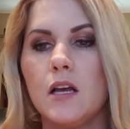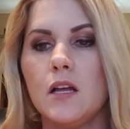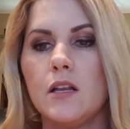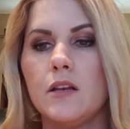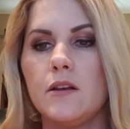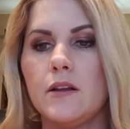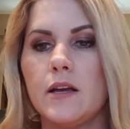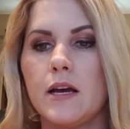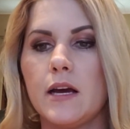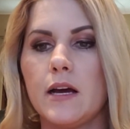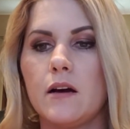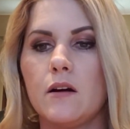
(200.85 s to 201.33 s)

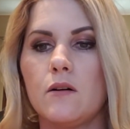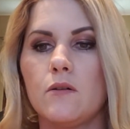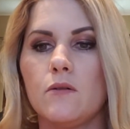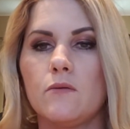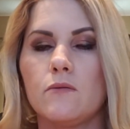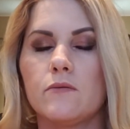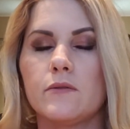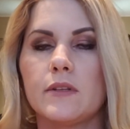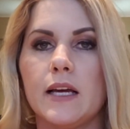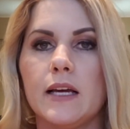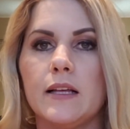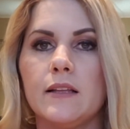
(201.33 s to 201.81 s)
Now
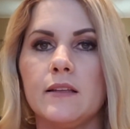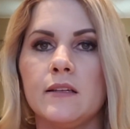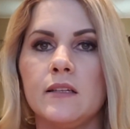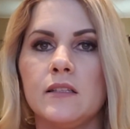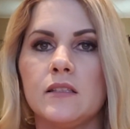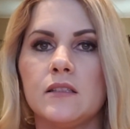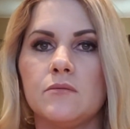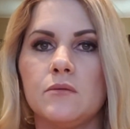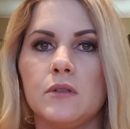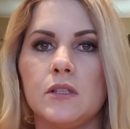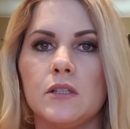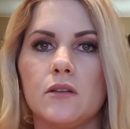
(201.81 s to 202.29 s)
that
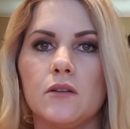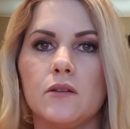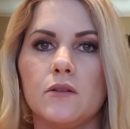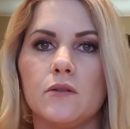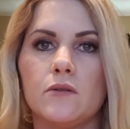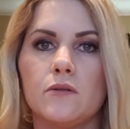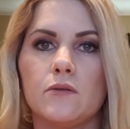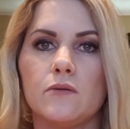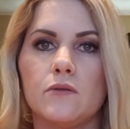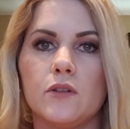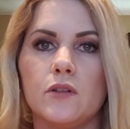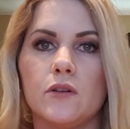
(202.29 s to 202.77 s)
leads me
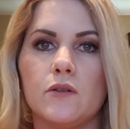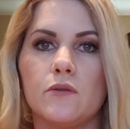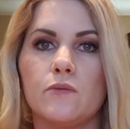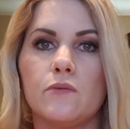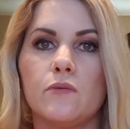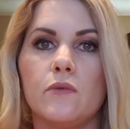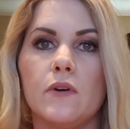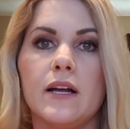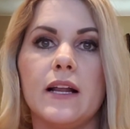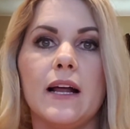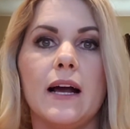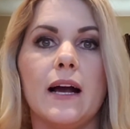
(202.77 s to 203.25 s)
to
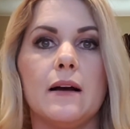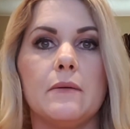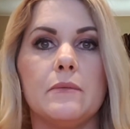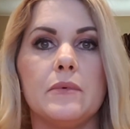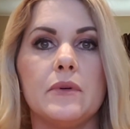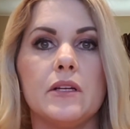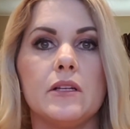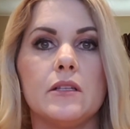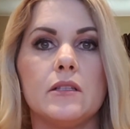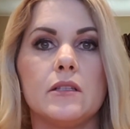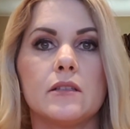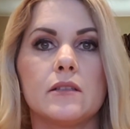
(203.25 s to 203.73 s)
what
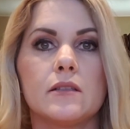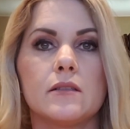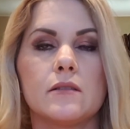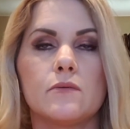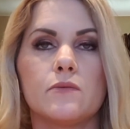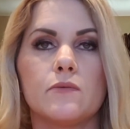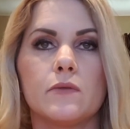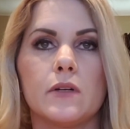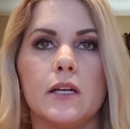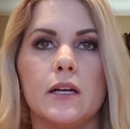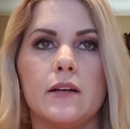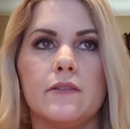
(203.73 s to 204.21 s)
happens
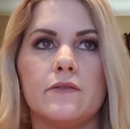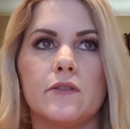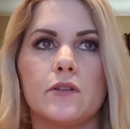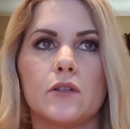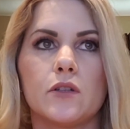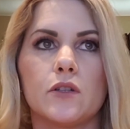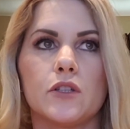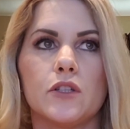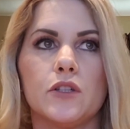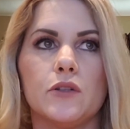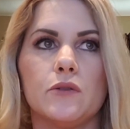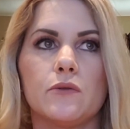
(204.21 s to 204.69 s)

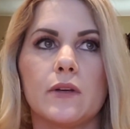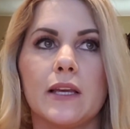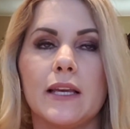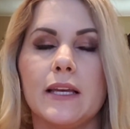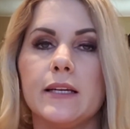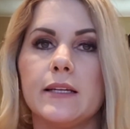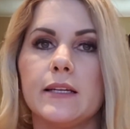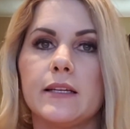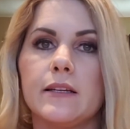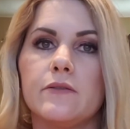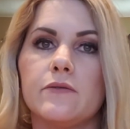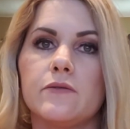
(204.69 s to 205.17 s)
whenever you
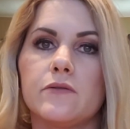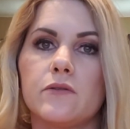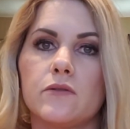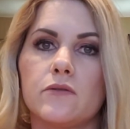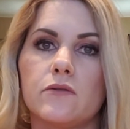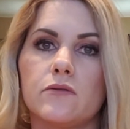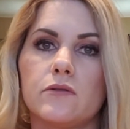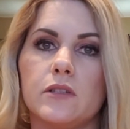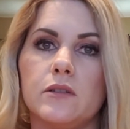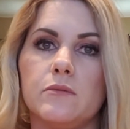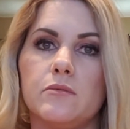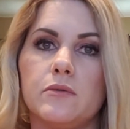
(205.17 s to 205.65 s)
can't give the
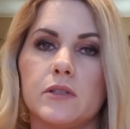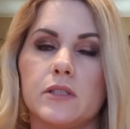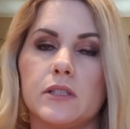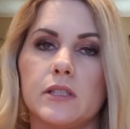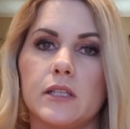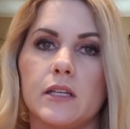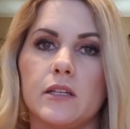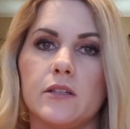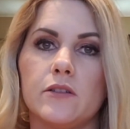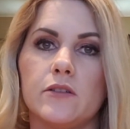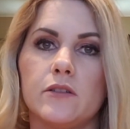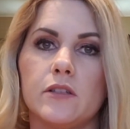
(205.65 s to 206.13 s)

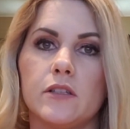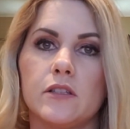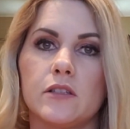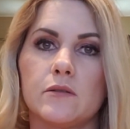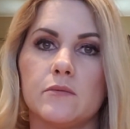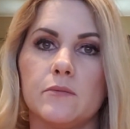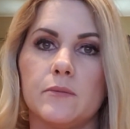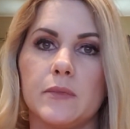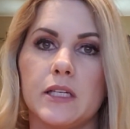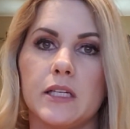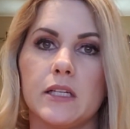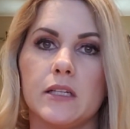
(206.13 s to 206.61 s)
3%
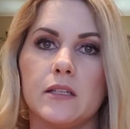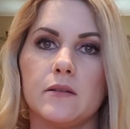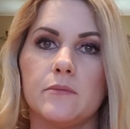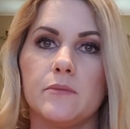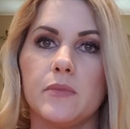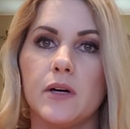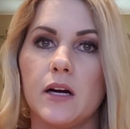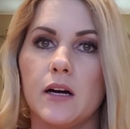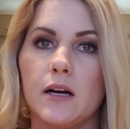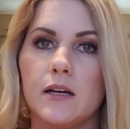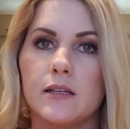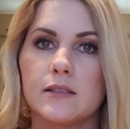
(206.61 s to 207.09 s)
earnest money
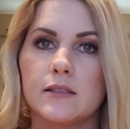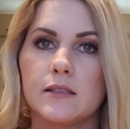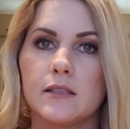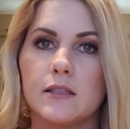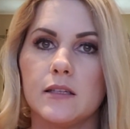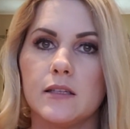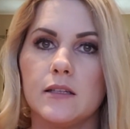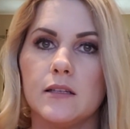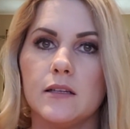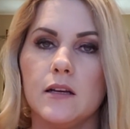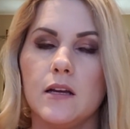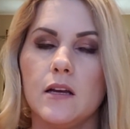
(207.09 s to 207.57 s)

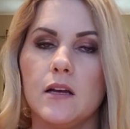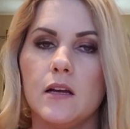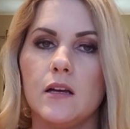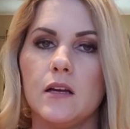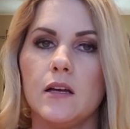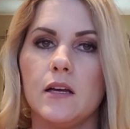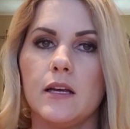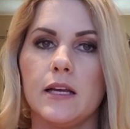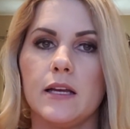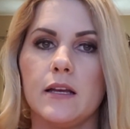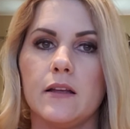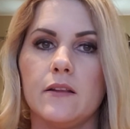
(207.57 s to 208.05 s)
deposit.
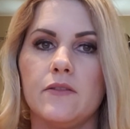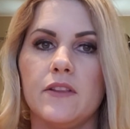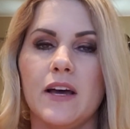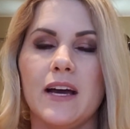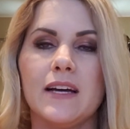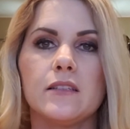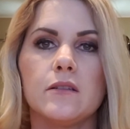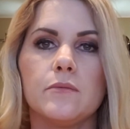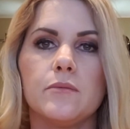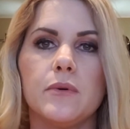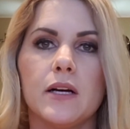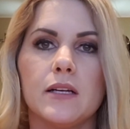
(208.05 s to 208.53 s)
And
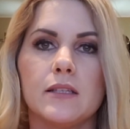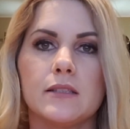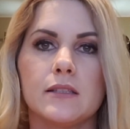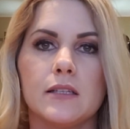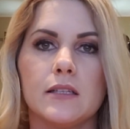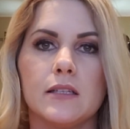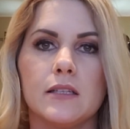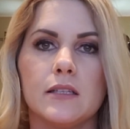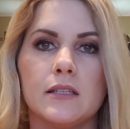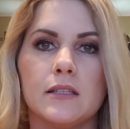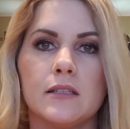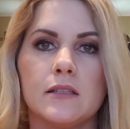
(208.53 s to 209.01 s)
that
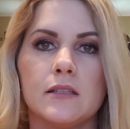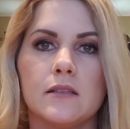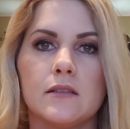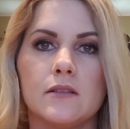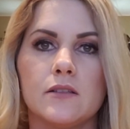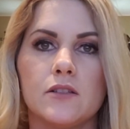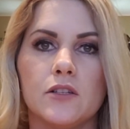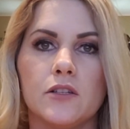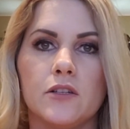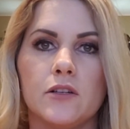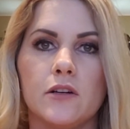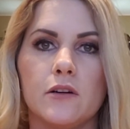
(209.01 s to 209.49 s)
deposit
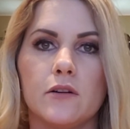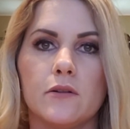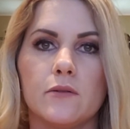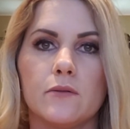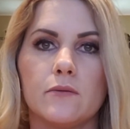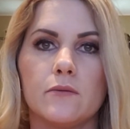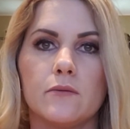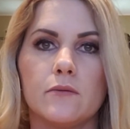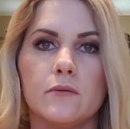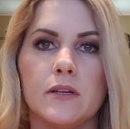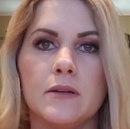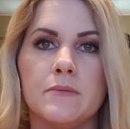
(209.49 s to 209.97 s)
is,
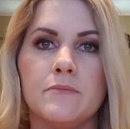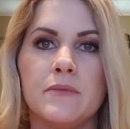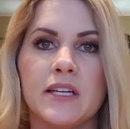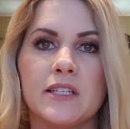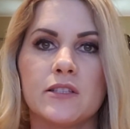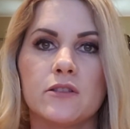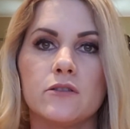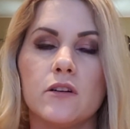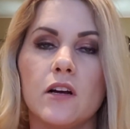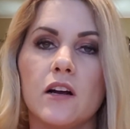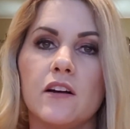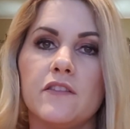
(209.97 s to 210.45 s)
it
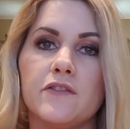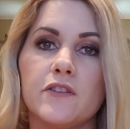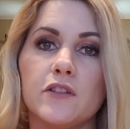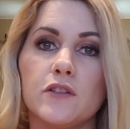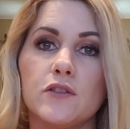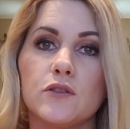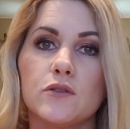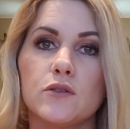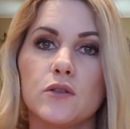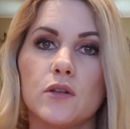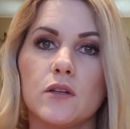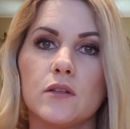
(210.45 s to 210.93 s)
makes your offer
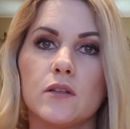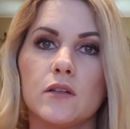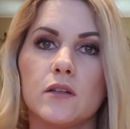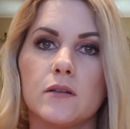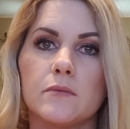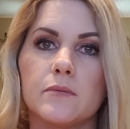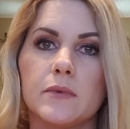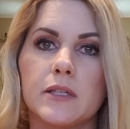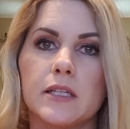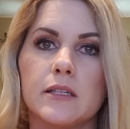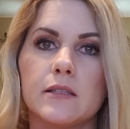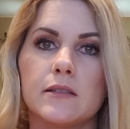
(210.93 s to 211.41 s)
stronger,
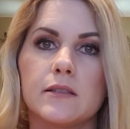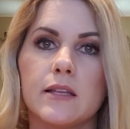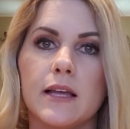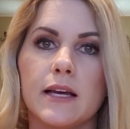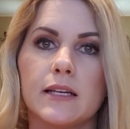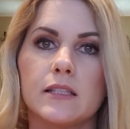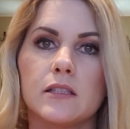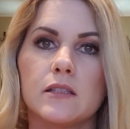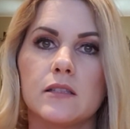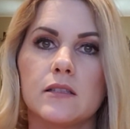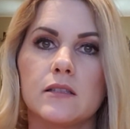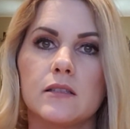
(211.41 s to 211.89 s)
because
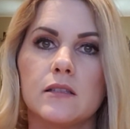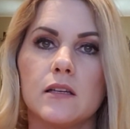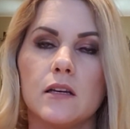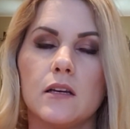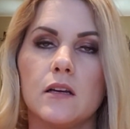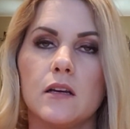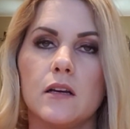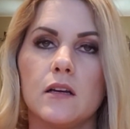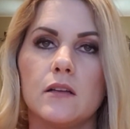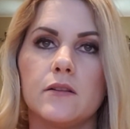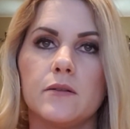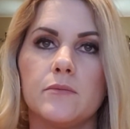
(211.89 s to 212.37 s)
that's
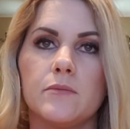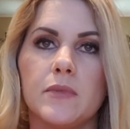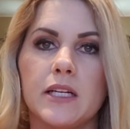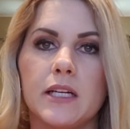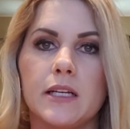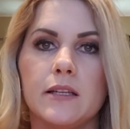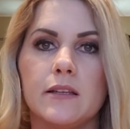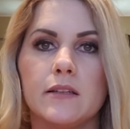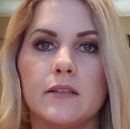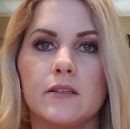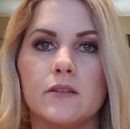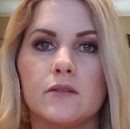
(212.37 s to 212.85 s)
the
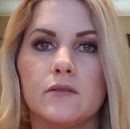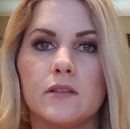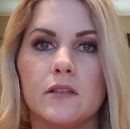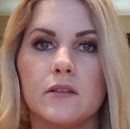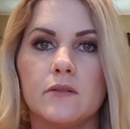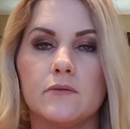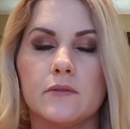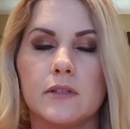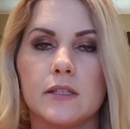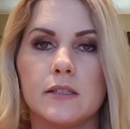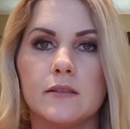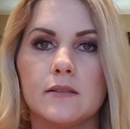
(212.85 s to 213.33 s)
money that goes
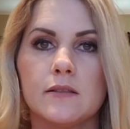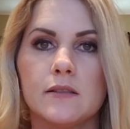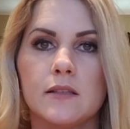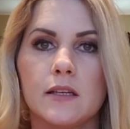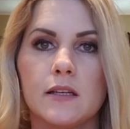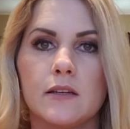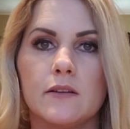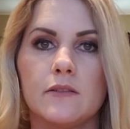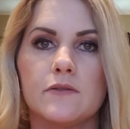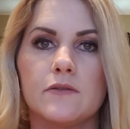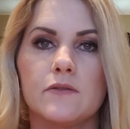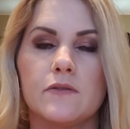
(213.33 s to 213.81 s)
at risk
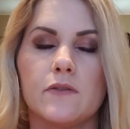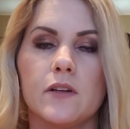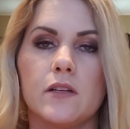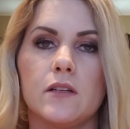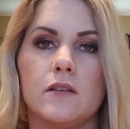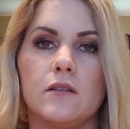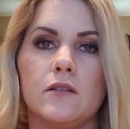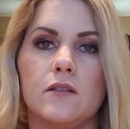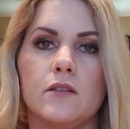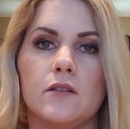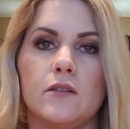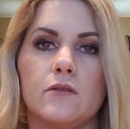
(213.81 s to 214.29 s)

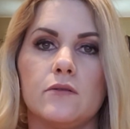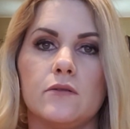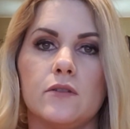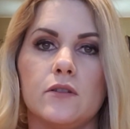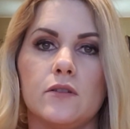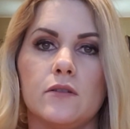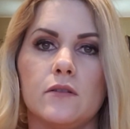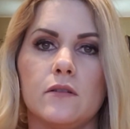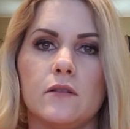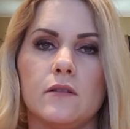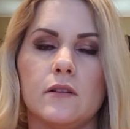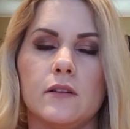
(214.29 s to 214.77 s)

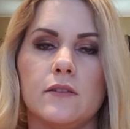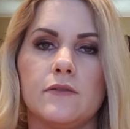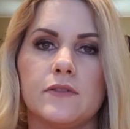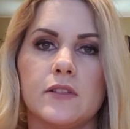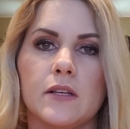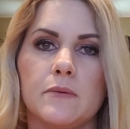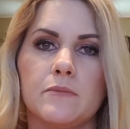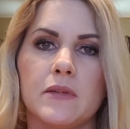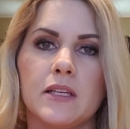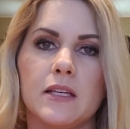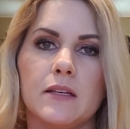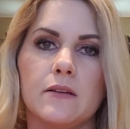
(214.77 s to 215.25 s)
if
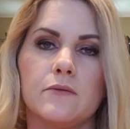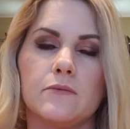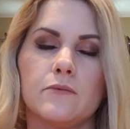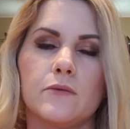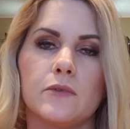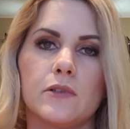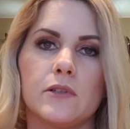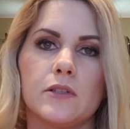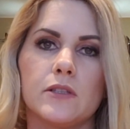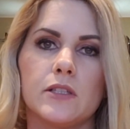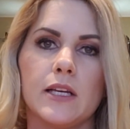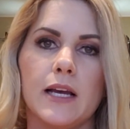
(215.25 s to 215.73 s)
something
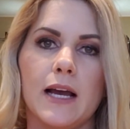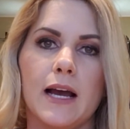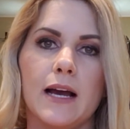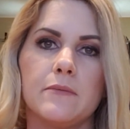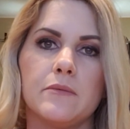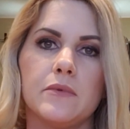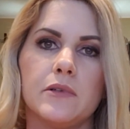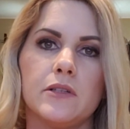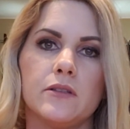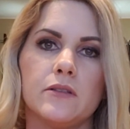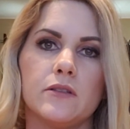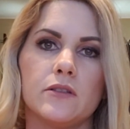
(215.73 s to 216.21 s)
were to
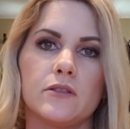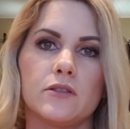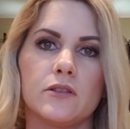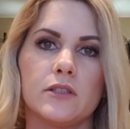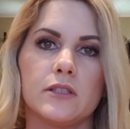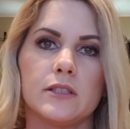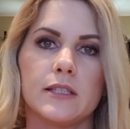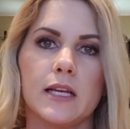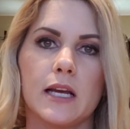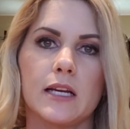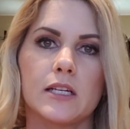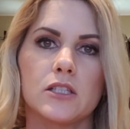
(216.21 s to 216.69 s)
happen in the
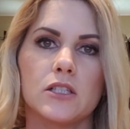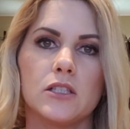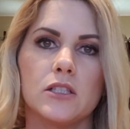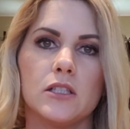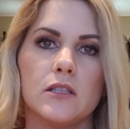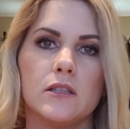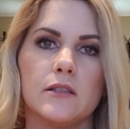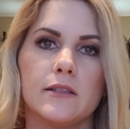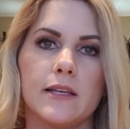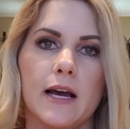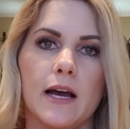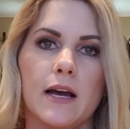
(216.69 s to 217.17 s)

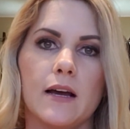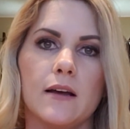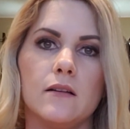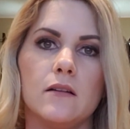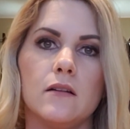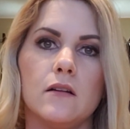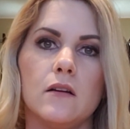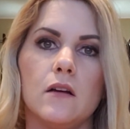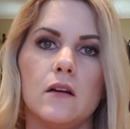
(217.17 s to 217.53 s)
transaction that